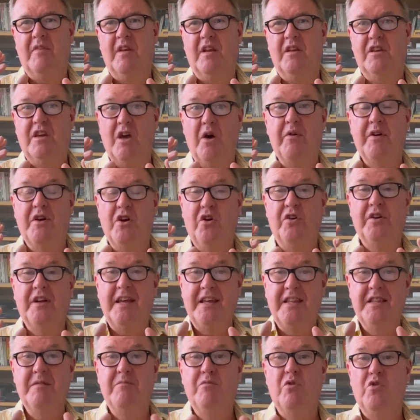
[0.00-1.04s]
going on
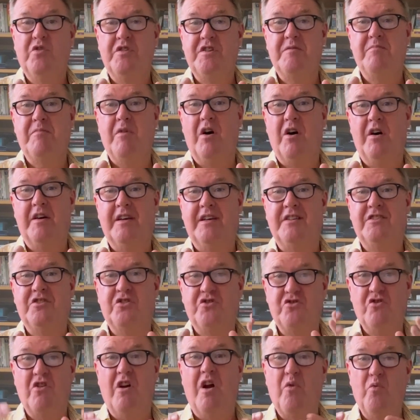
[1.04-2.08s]
in the mortgage market to
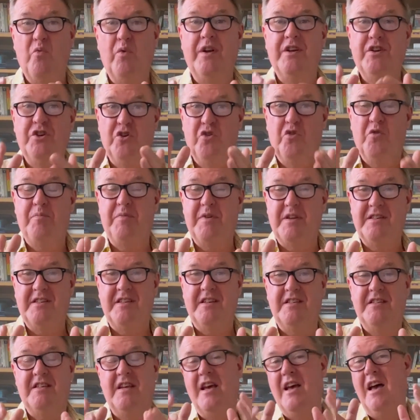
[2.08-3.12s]
try and win your
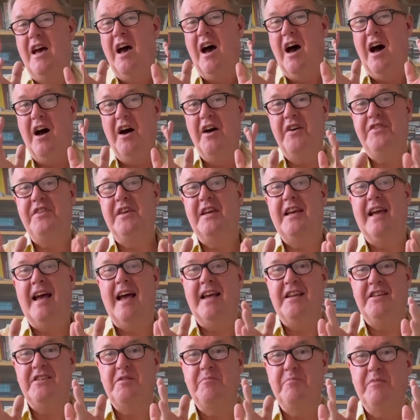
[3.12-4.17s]
business, I think
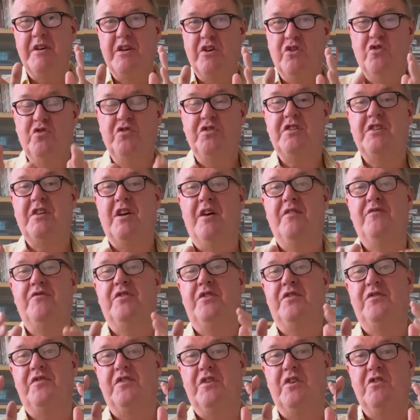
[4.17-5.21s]
has to be a good sign for
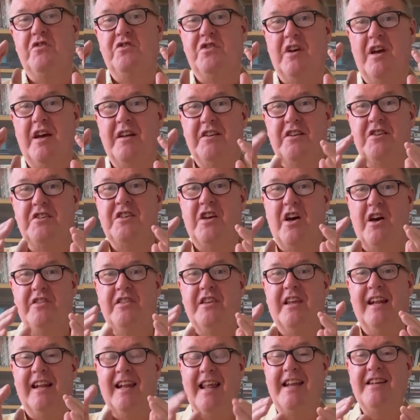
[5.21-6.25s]
the future, and a sign
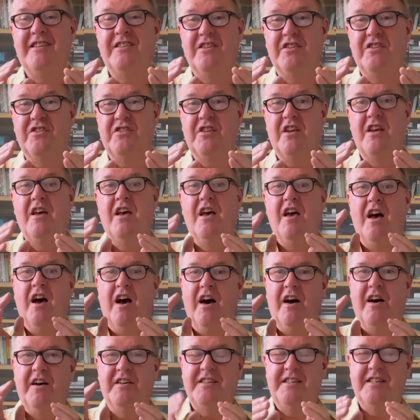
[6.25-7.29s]
that lenders
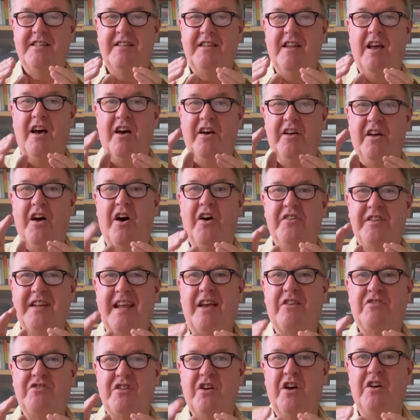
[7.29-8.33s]
are
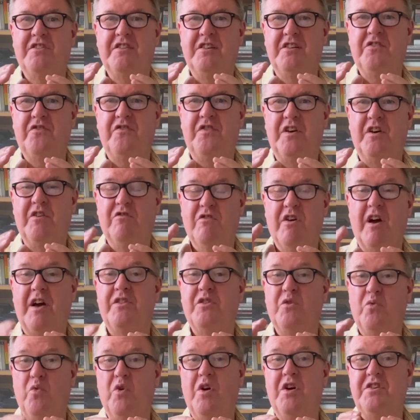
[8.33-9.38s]
now starting to feel, right,
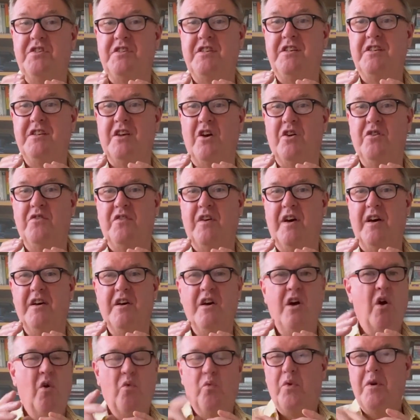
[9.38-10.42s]
the worst is over.
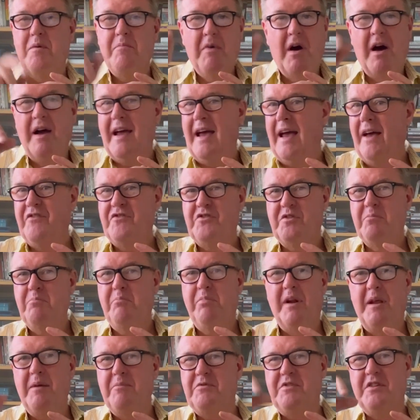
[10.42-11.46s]
We might have some
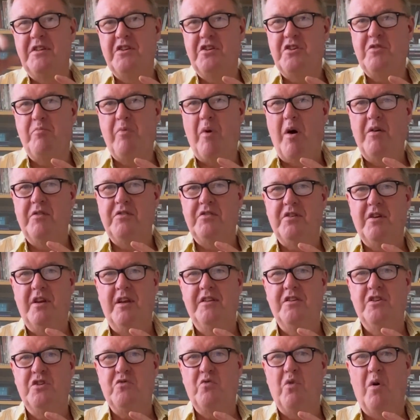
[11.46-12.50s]
blips in the
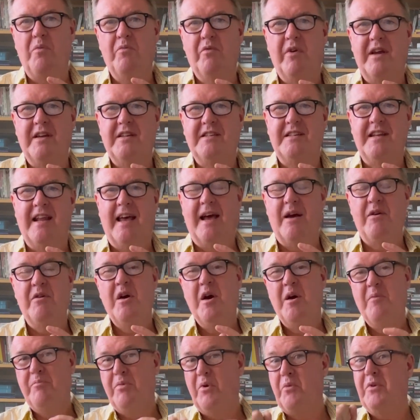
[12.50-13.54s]
swap rates now,
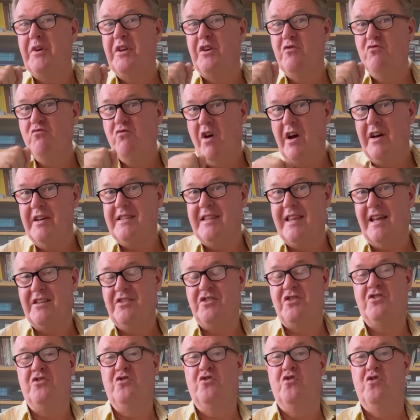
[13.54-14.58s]
but we're going to ride that
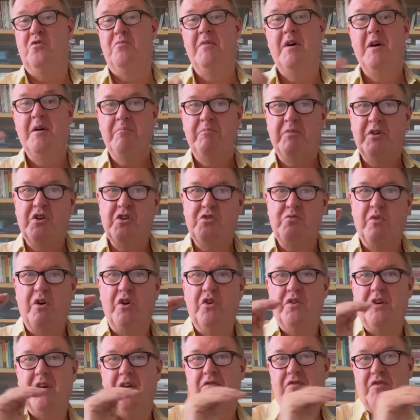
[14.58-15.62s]
storm because we're
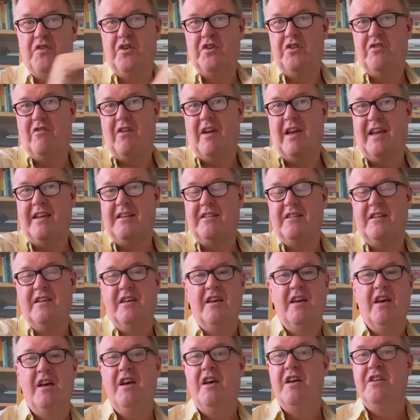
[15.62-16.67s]
looking further ahead.
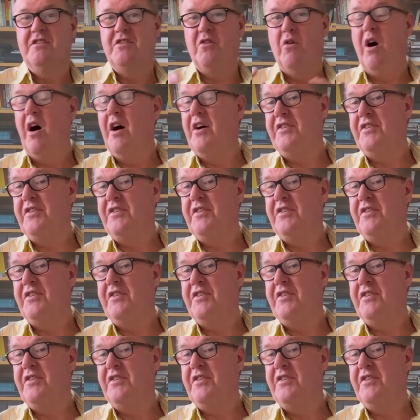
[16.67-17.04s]
So I